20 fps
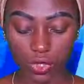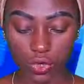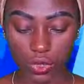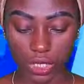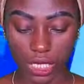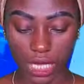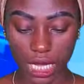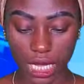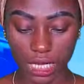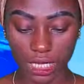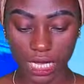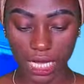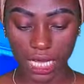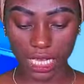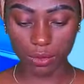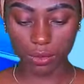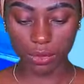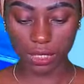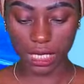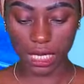to the
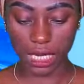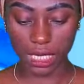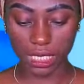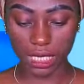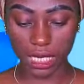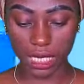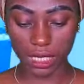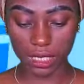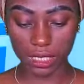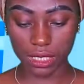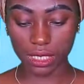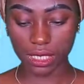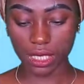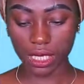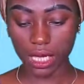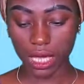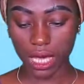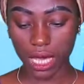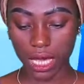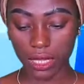NIBSS,
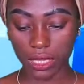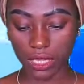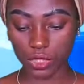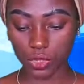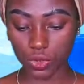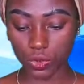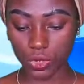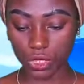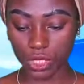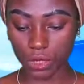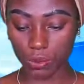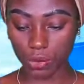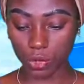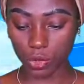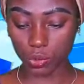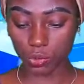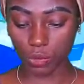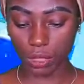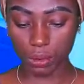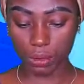electronic
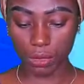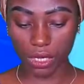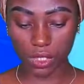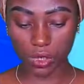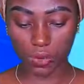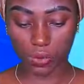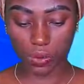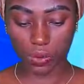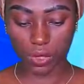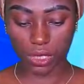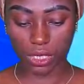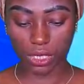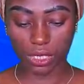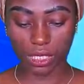bill payments worth